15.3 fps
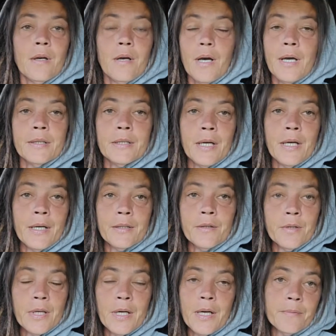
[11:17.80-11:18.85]

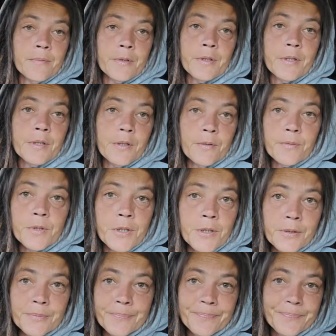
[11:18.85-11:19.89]
I really don't
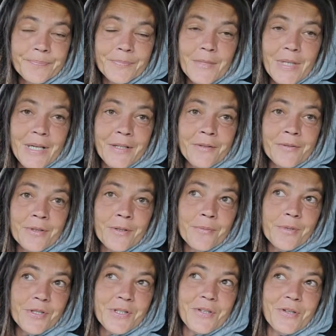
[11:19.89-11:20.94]
know. I don't know
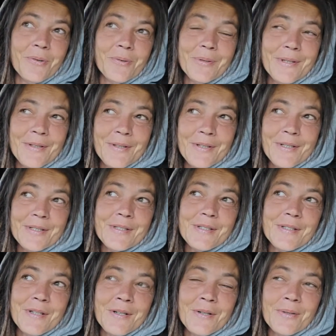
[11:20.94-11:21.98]
what's going on.
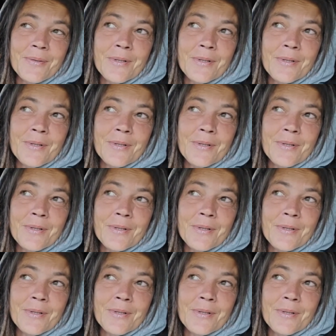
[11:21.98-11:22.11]
So,